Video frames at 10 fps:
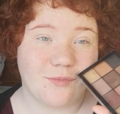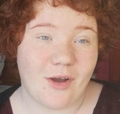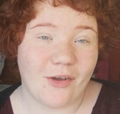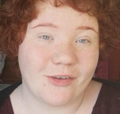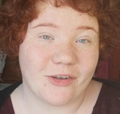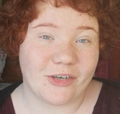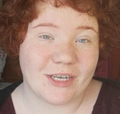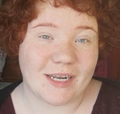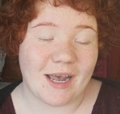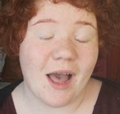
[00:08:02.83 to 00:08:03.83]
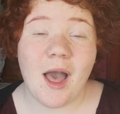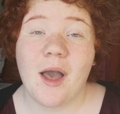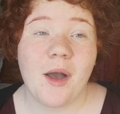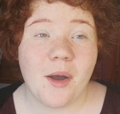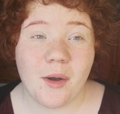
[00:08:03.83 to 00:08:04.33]
I use eyeshadow.
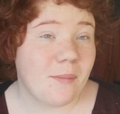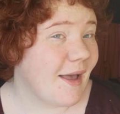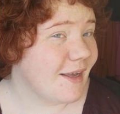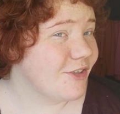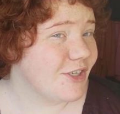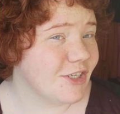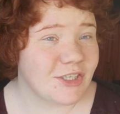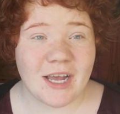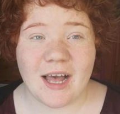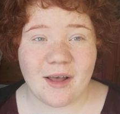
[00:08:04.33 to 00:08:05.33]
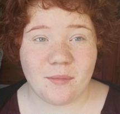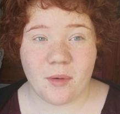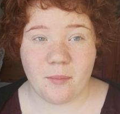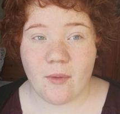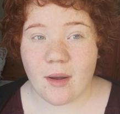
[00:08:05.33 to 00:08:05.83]
My hair's ginger,
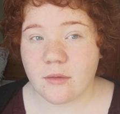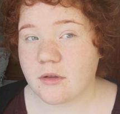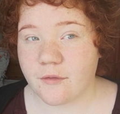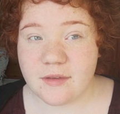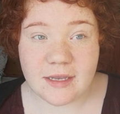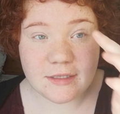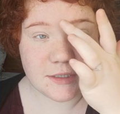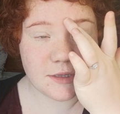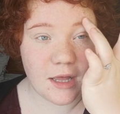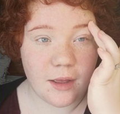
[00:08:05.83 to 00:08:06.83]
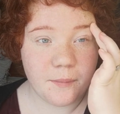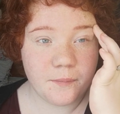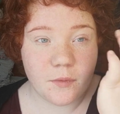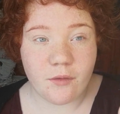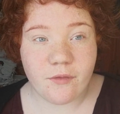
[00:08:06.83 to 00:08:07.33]
my brows, I've tinted
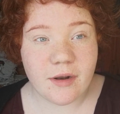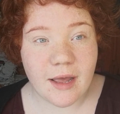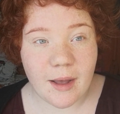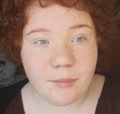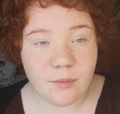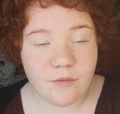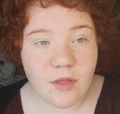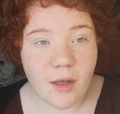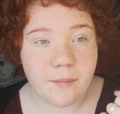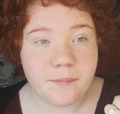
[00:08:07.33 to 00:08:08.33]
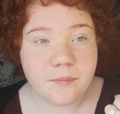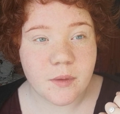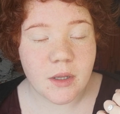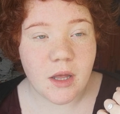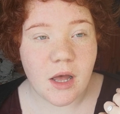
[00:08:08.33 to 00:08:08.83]
them, I'm really happy with them.
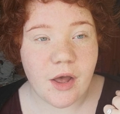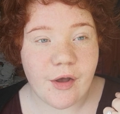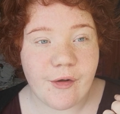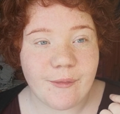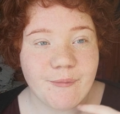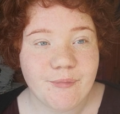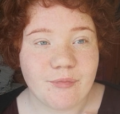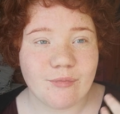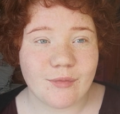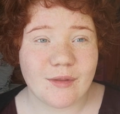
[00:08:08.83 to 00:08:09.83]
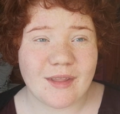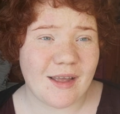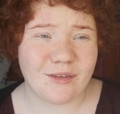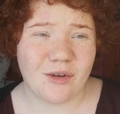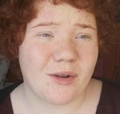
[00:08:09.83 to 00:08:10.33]

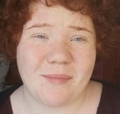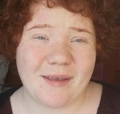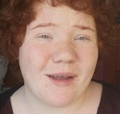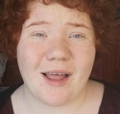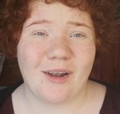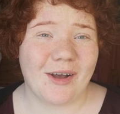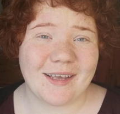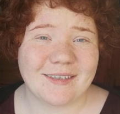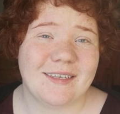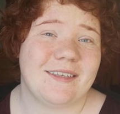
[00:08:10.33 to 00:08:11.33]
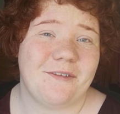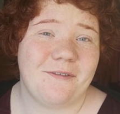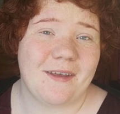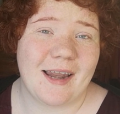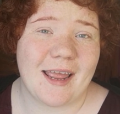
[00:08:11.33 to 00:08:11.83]
They're gonna be a lot easier to
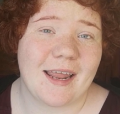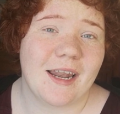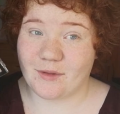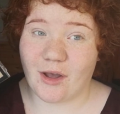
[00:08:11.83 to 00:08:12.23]
fill in.